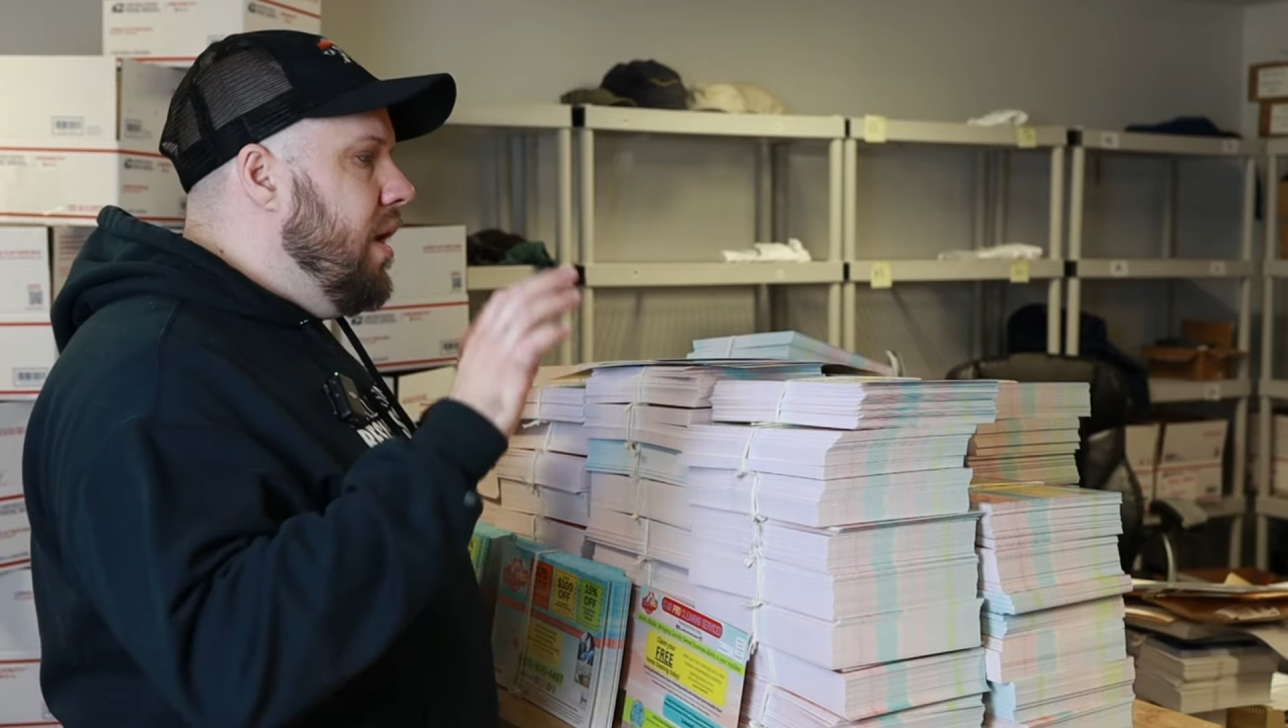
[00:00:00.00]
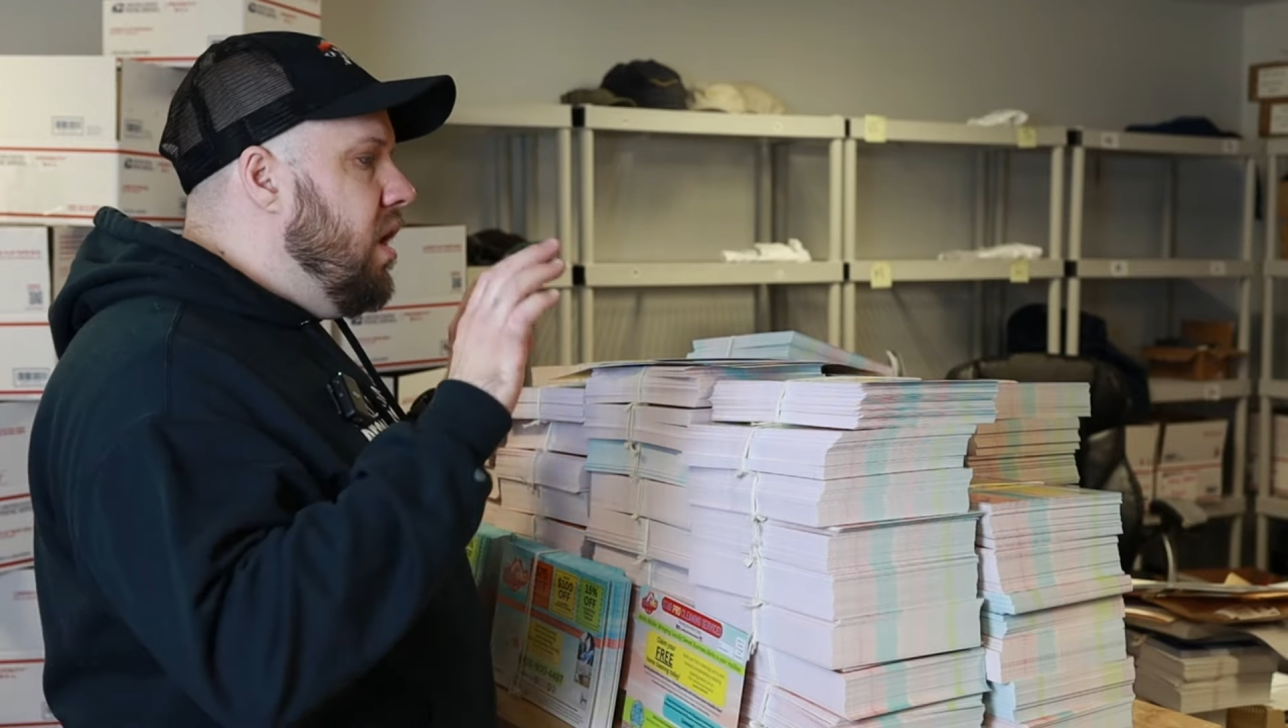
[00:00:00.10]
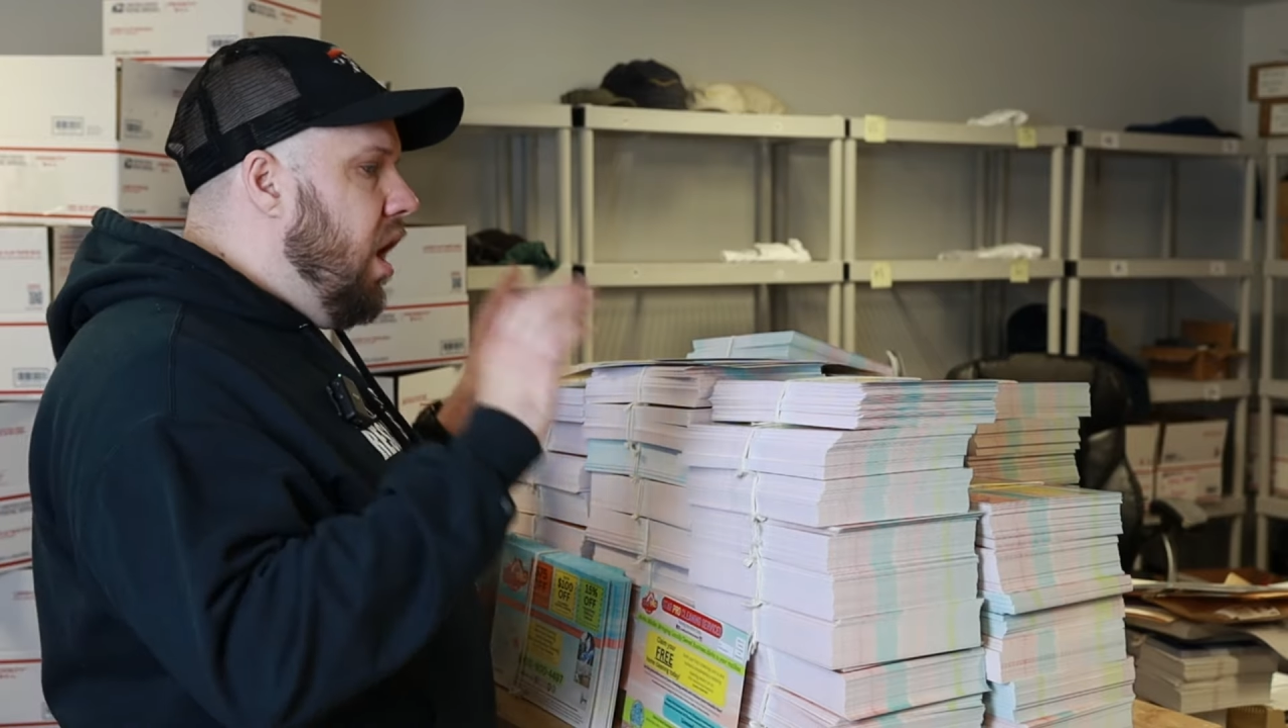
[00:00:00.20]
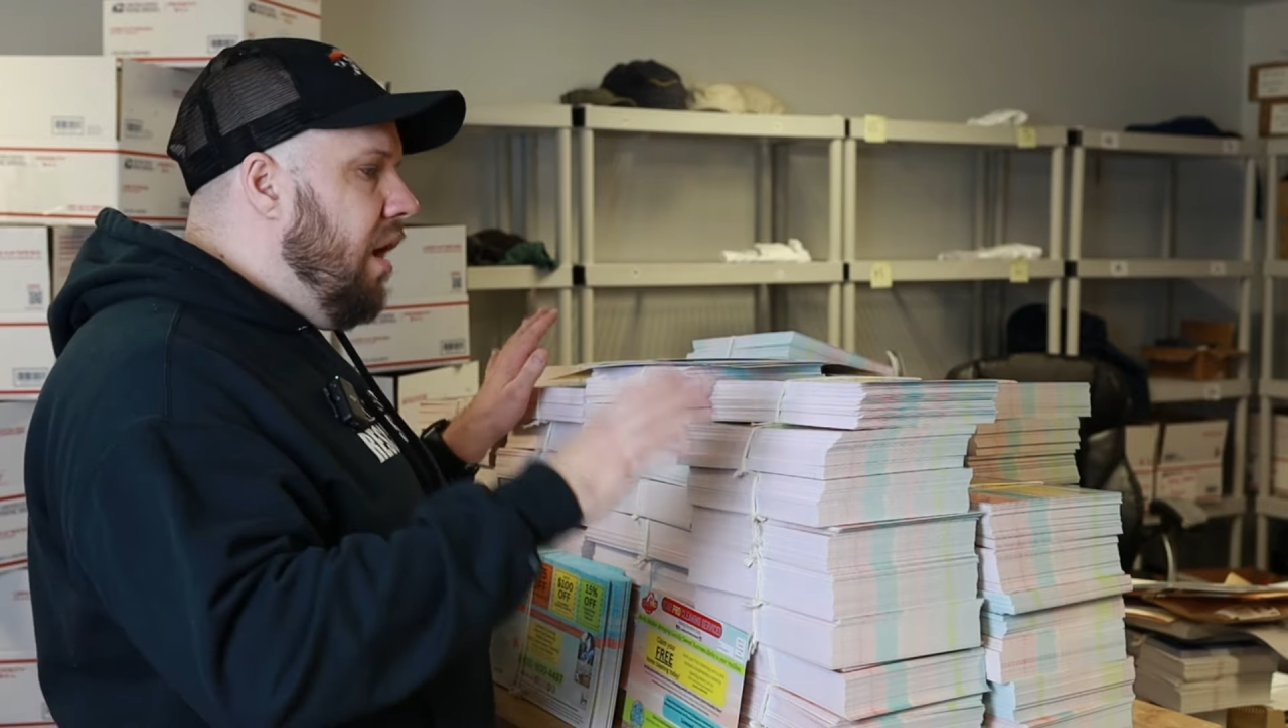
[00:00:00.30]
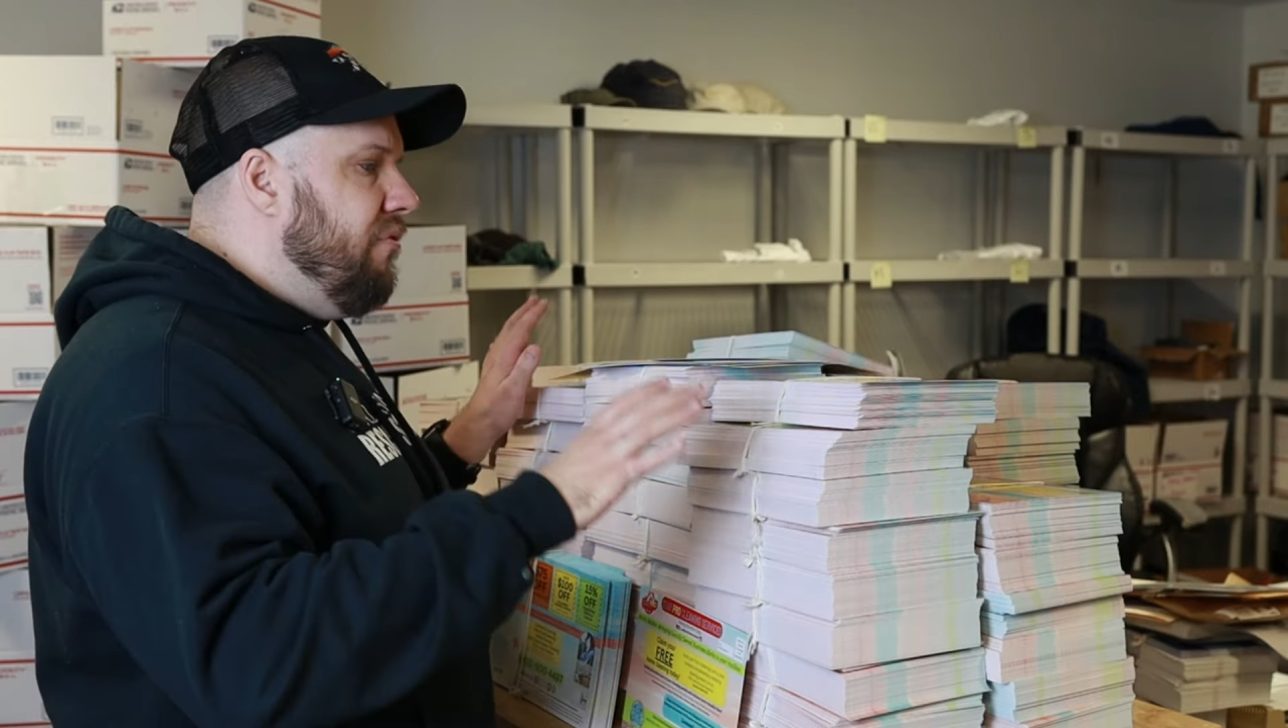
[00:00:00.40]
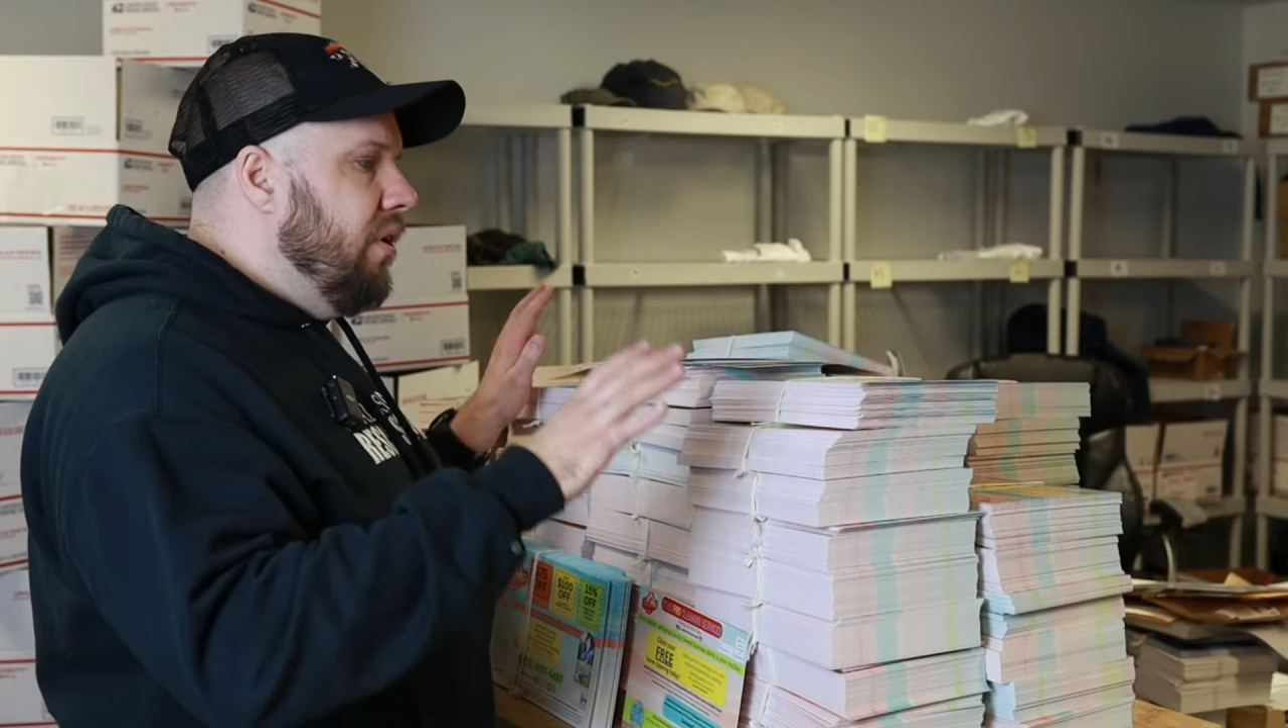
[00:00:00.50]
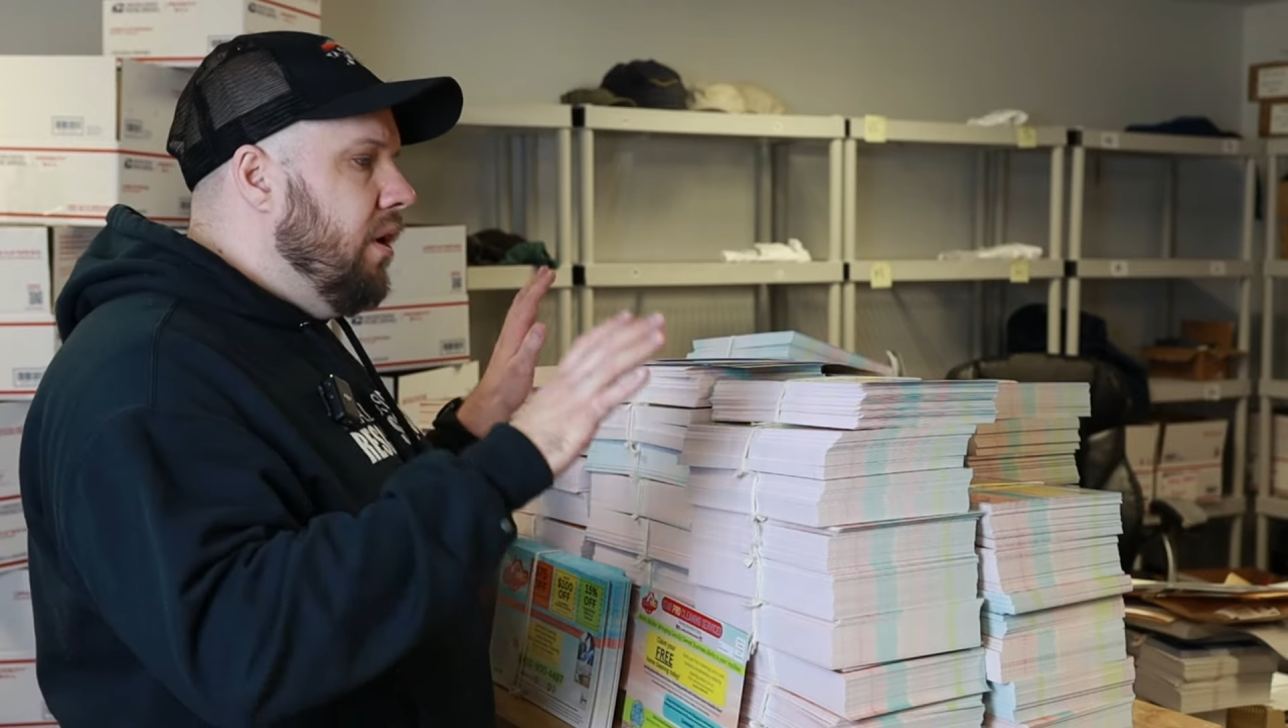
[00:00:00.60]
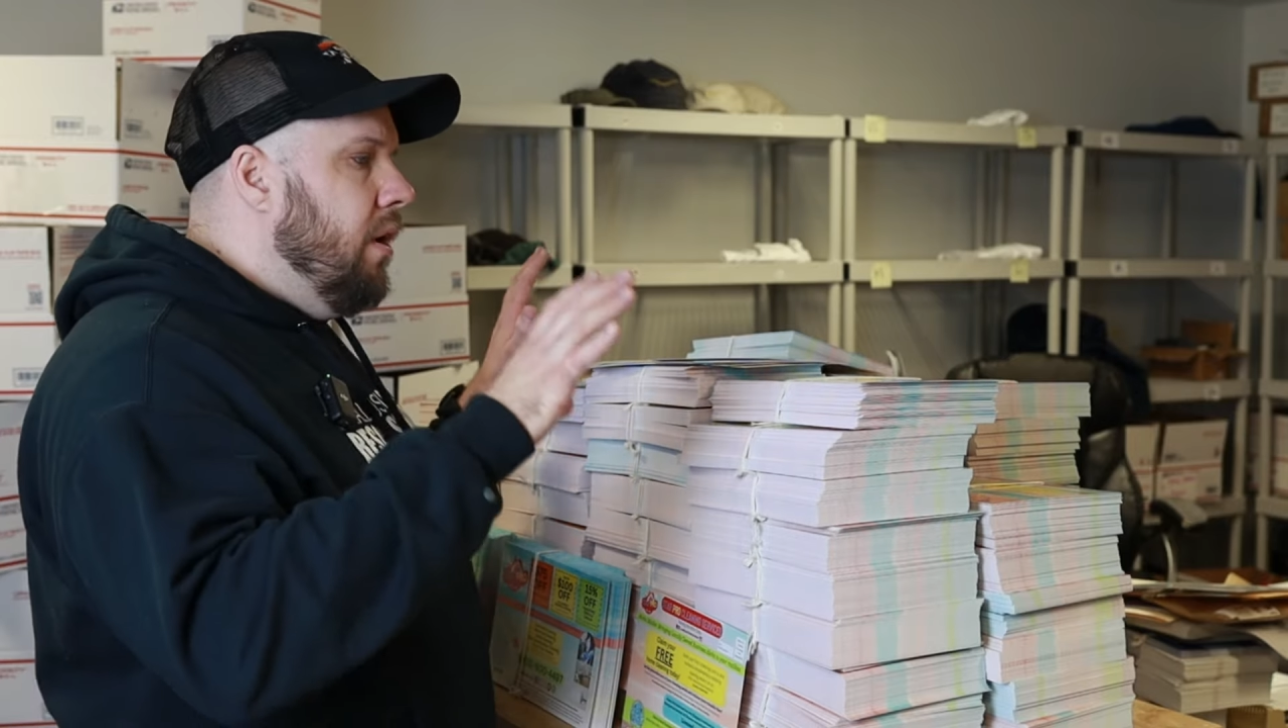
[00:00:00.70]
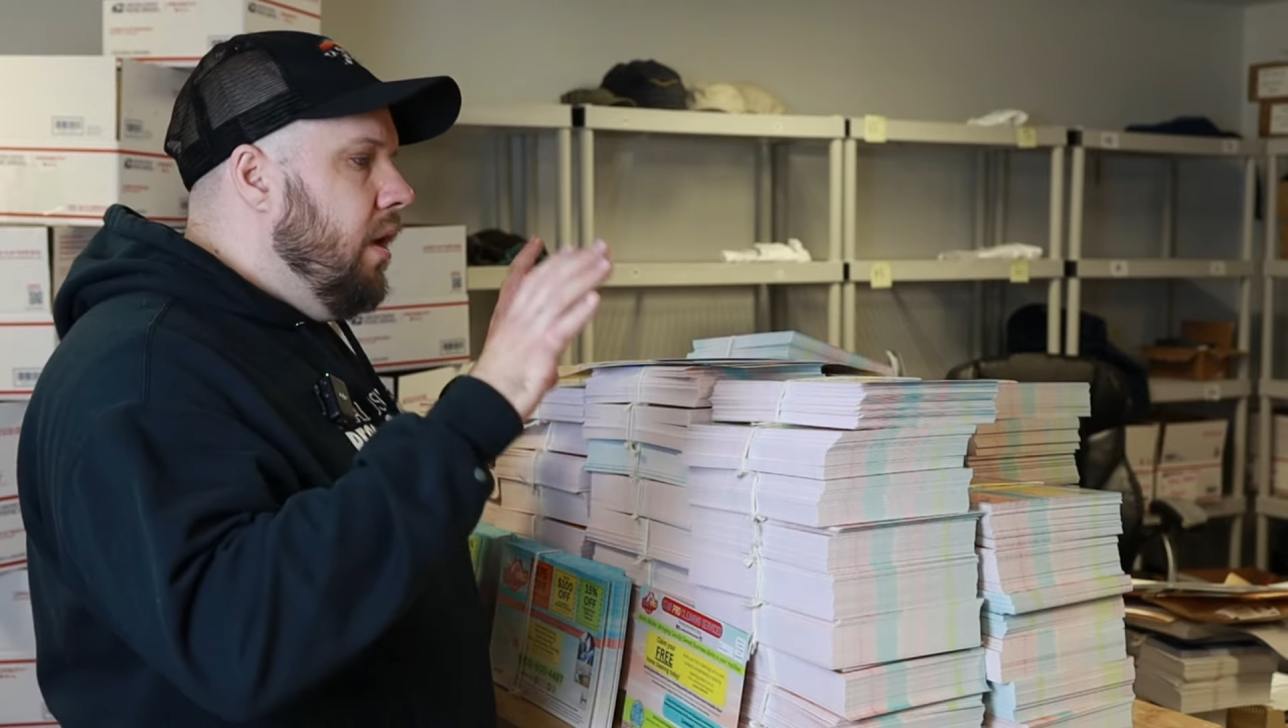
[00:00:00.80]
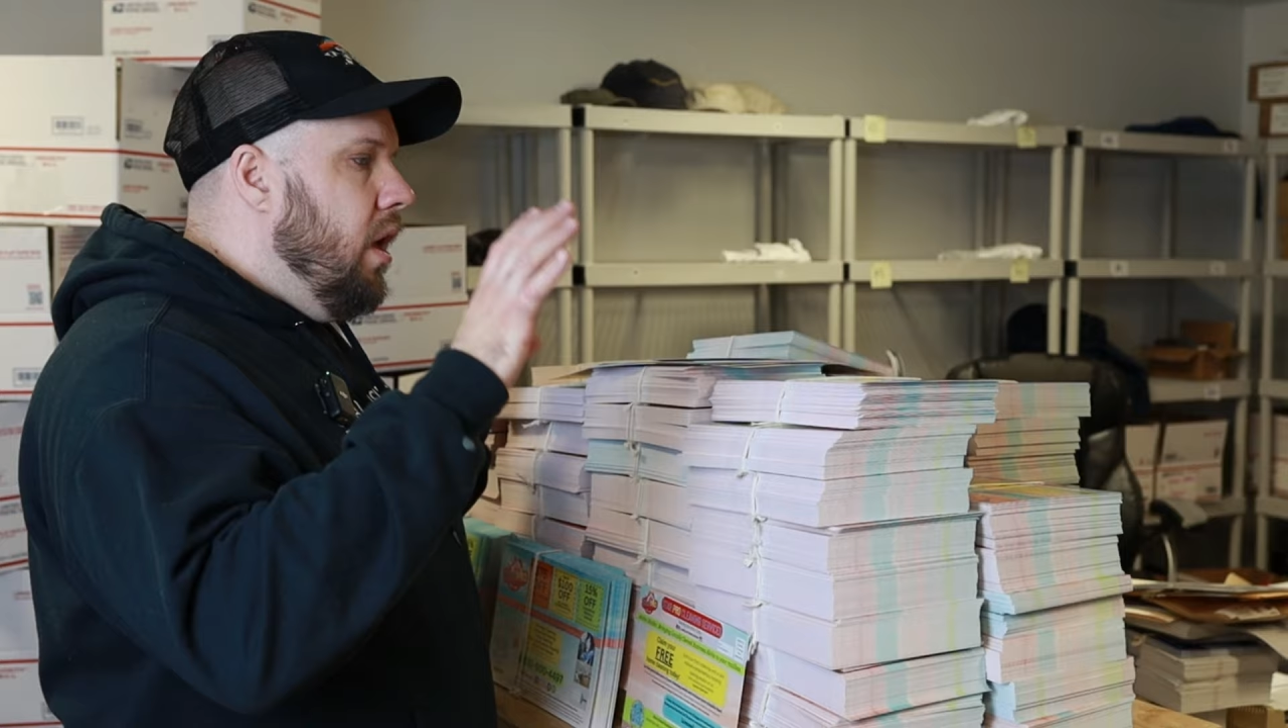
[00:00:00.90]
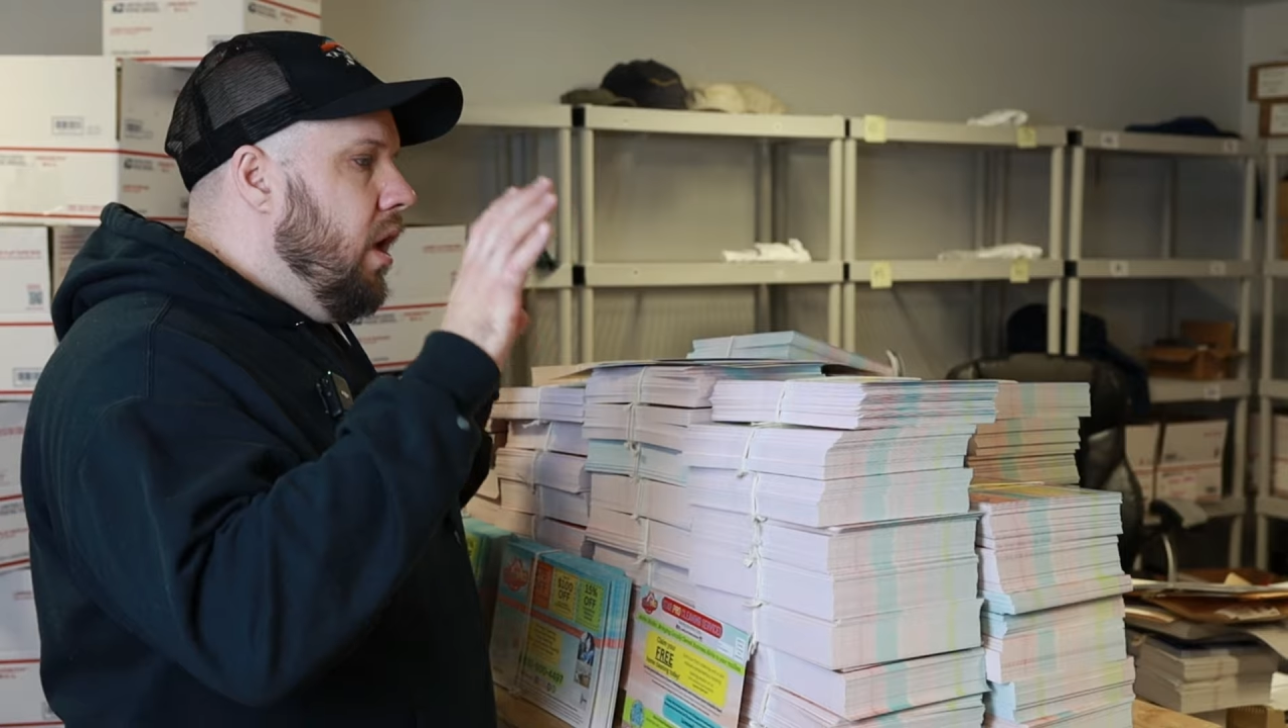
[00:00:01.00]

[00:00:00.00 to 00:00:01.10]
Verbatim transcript: can cover